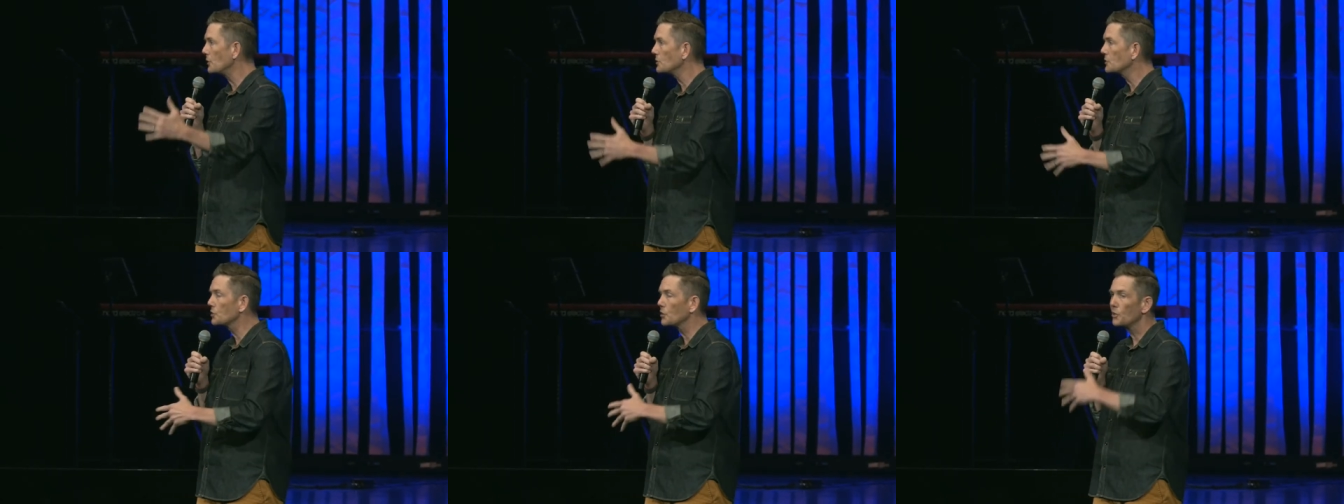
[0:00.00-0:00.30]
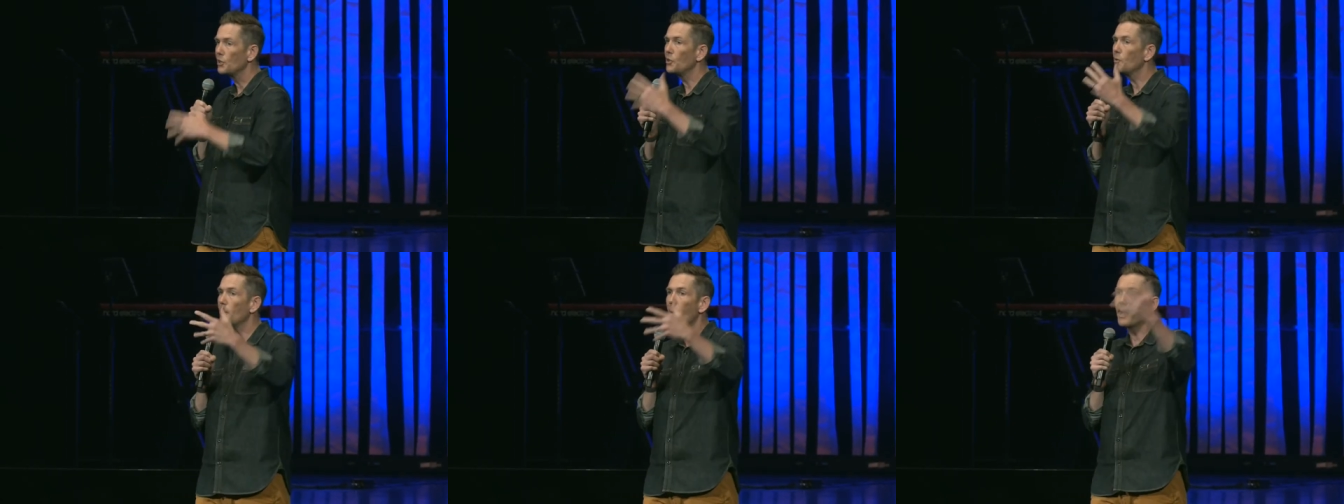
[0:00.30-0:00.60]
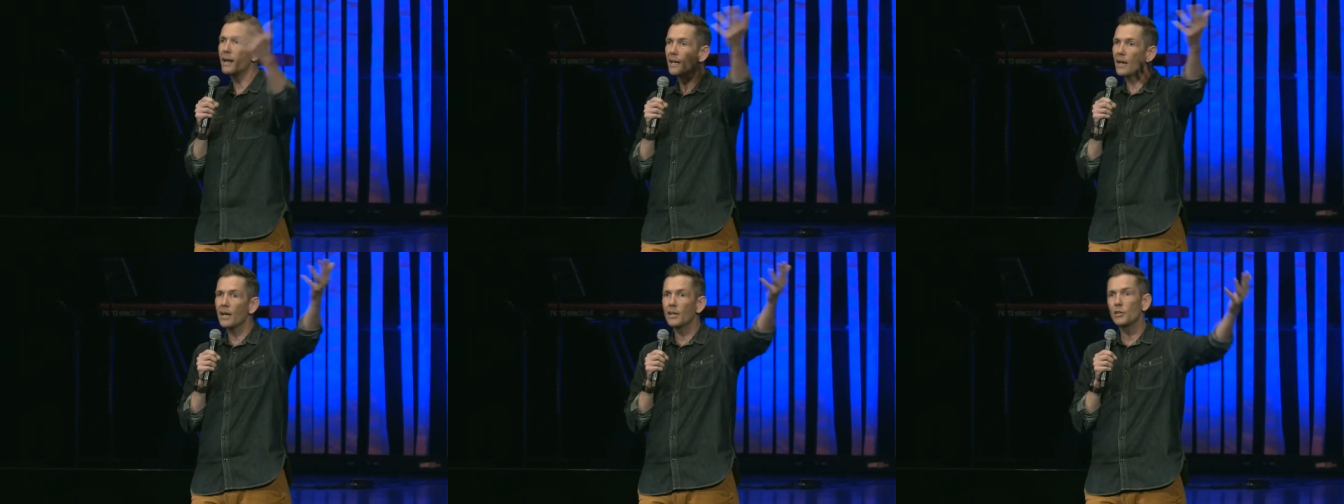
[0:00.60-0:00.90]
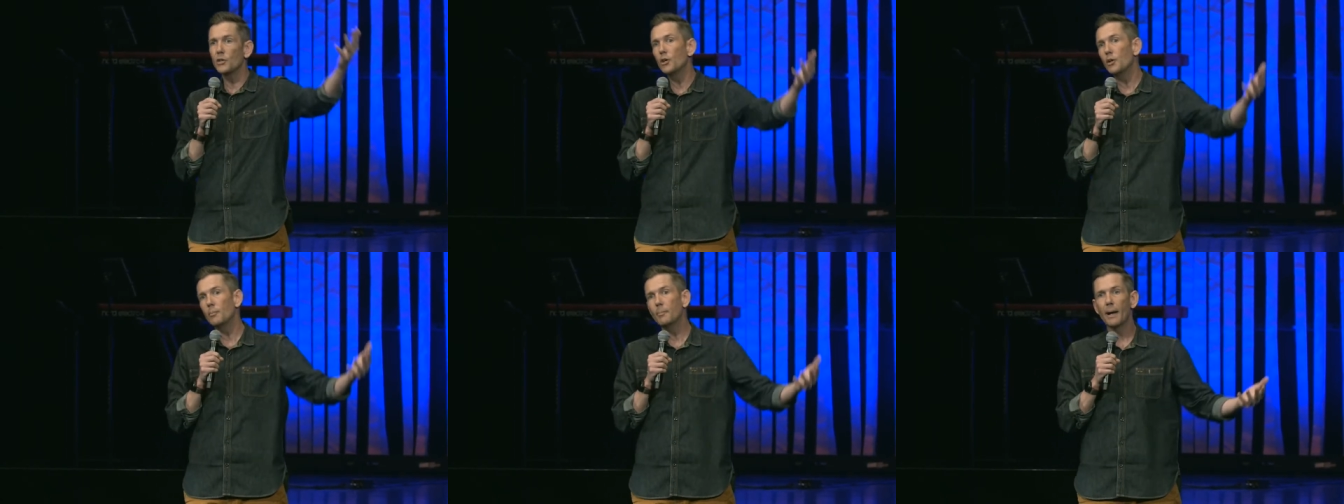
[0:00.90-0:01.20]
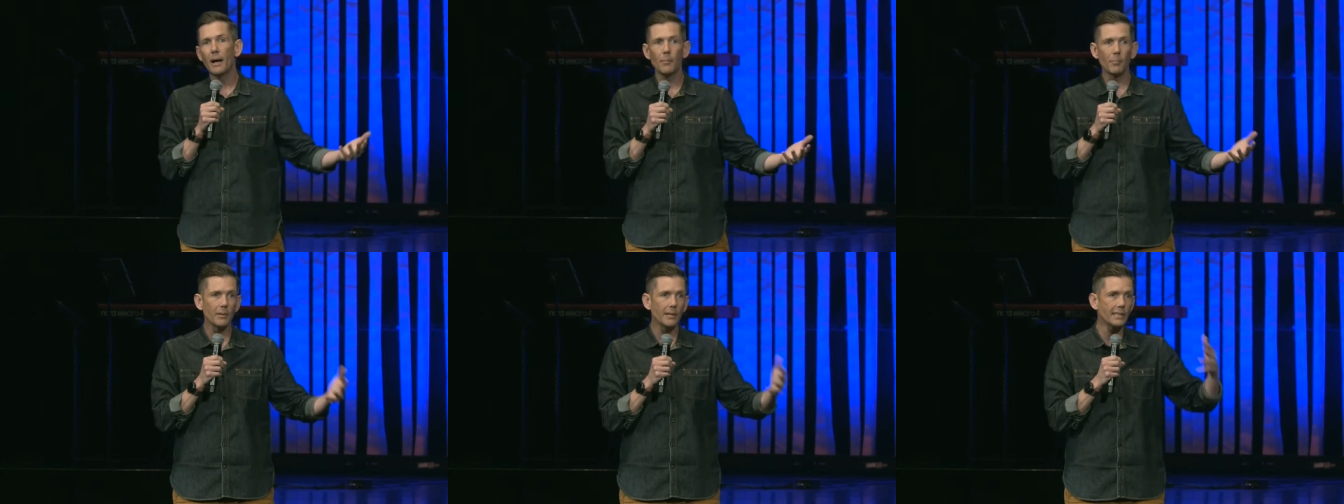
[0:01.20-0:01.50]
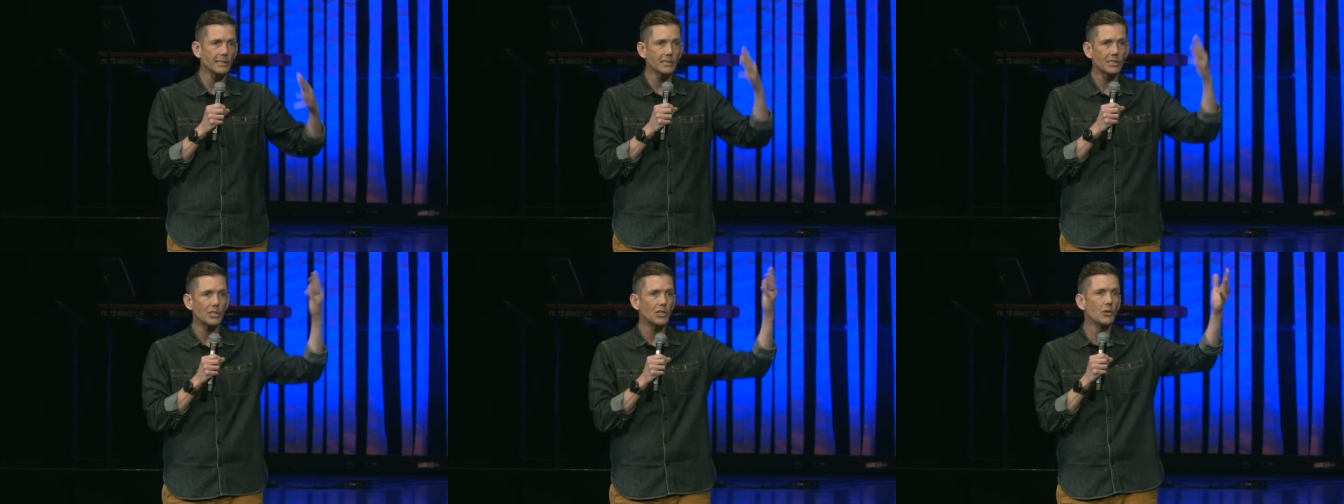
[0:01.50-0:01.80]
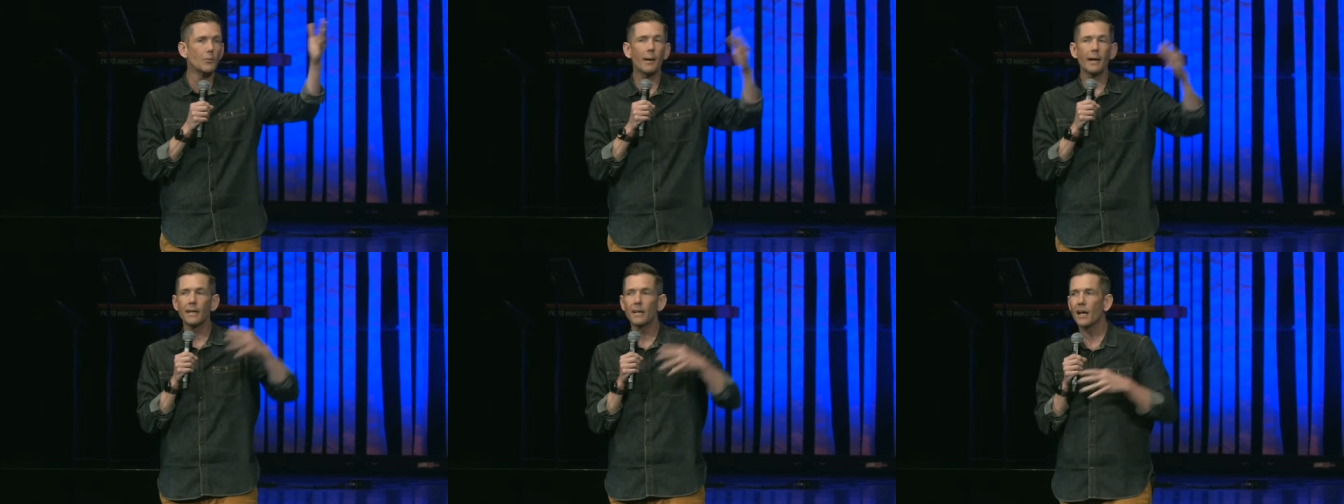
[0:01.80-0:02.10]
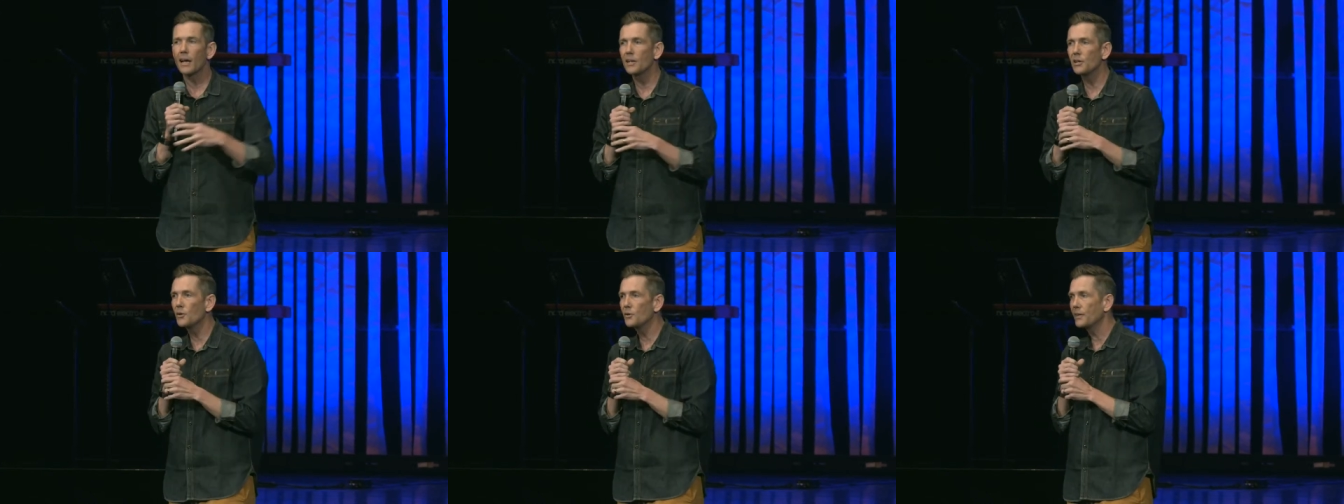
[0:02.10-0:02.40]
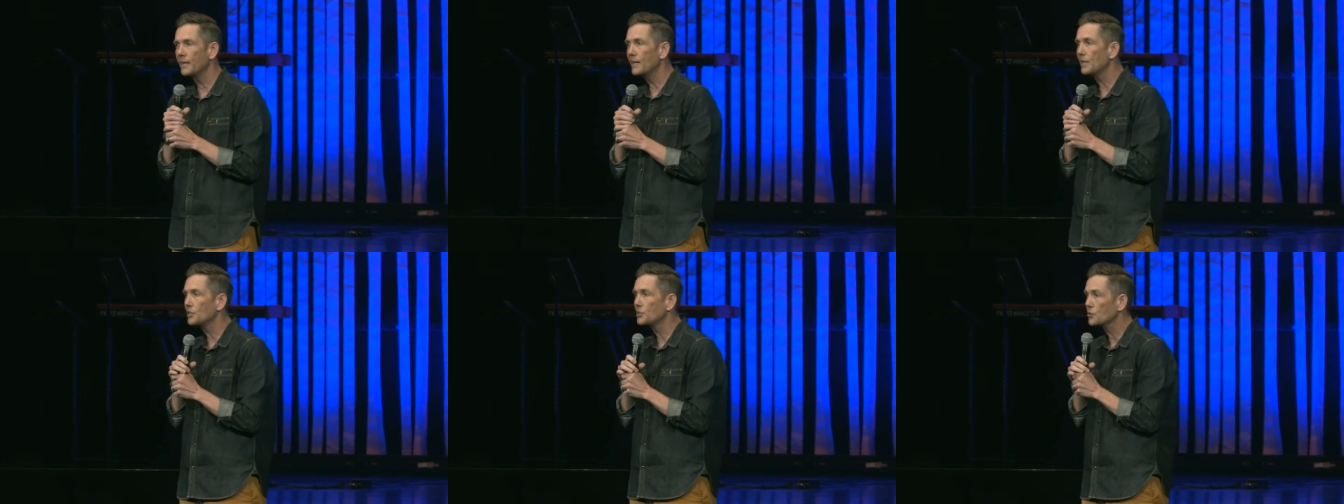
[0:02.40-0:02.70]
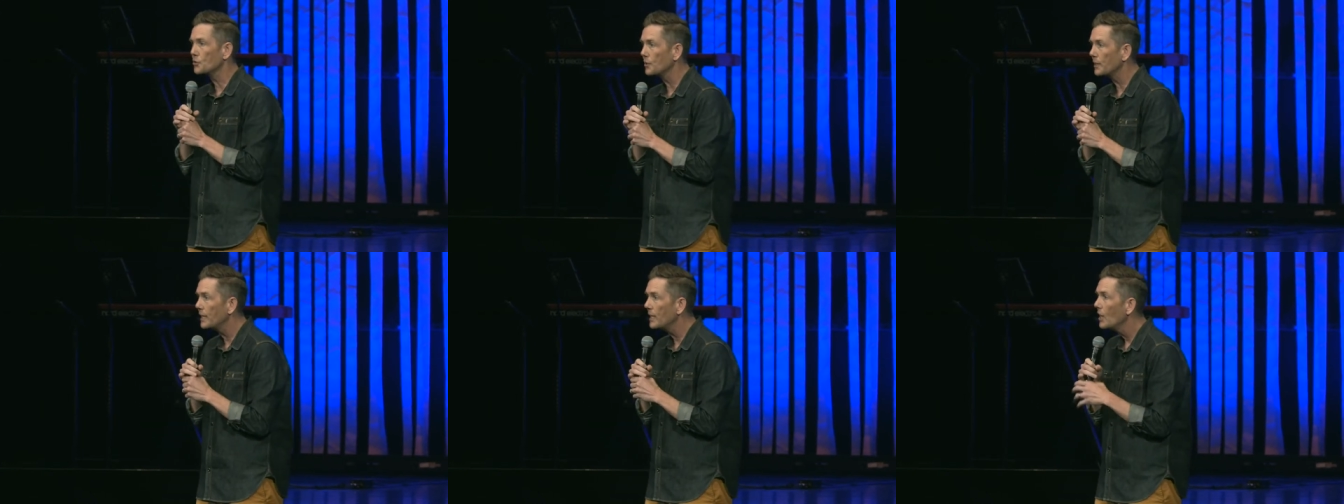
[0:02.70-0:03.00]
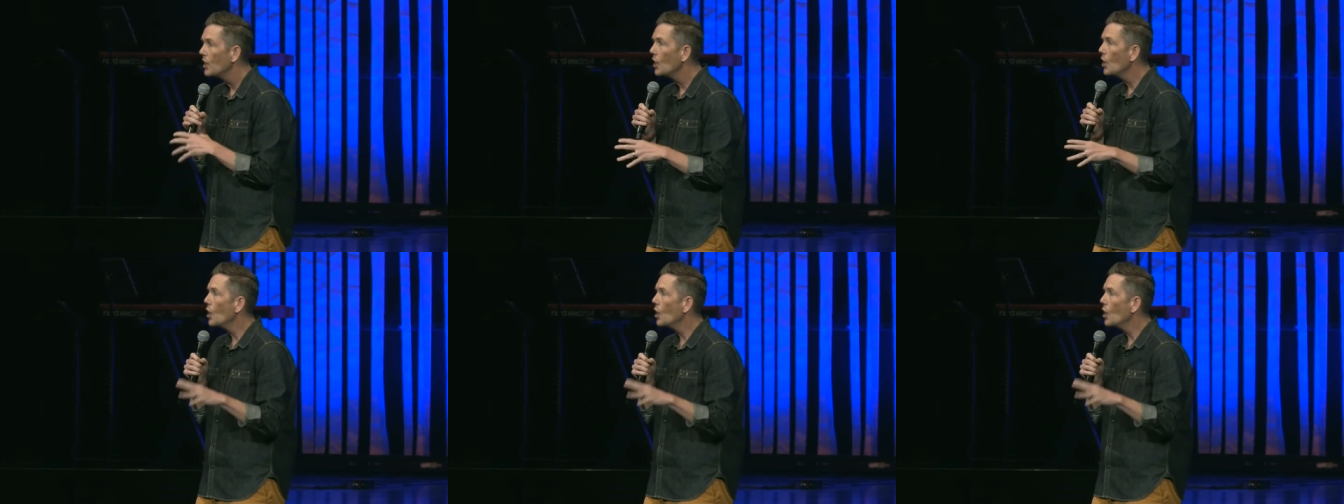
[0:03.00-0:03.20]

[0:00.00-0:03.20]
So you might not know about Blitz. You might not know the history.